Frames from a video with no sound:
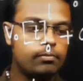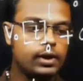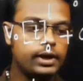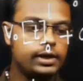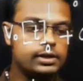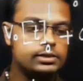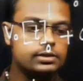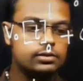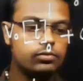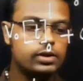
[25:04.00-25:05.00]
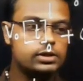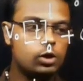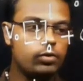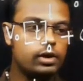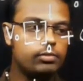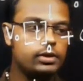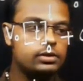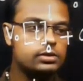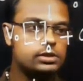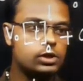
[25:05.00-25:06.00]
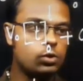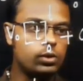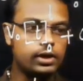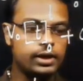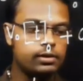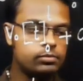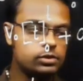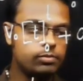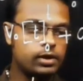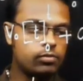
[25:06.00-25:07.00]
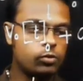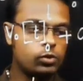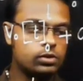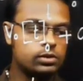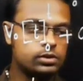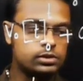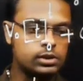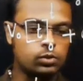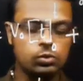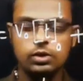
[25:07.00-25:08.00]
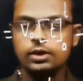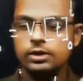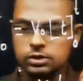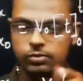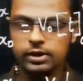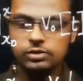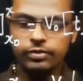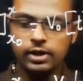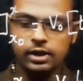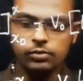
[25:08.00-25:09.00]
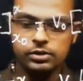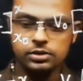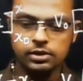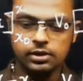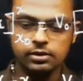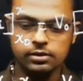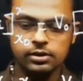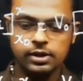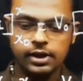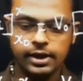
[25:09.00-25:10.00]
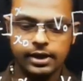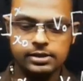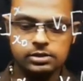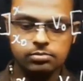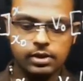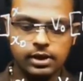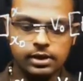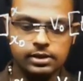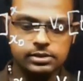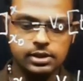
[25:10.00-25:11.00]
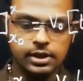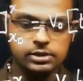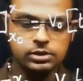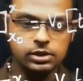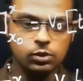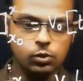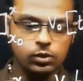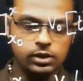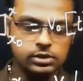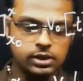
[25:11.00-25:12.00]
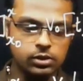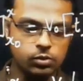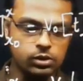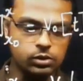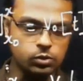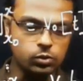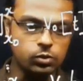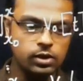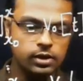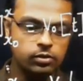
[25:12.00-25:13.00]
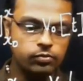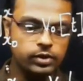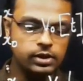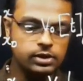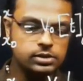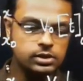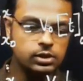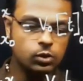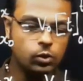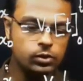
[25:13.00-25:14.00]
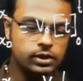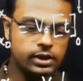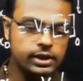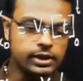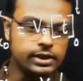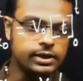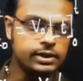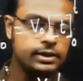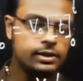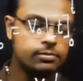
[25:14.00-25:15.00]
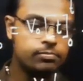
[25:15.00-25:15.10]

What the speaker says: minus what is the lower limit? 0 only, right? So it become what? 0. So what is the final equation here? X minus x0 is equal to v0t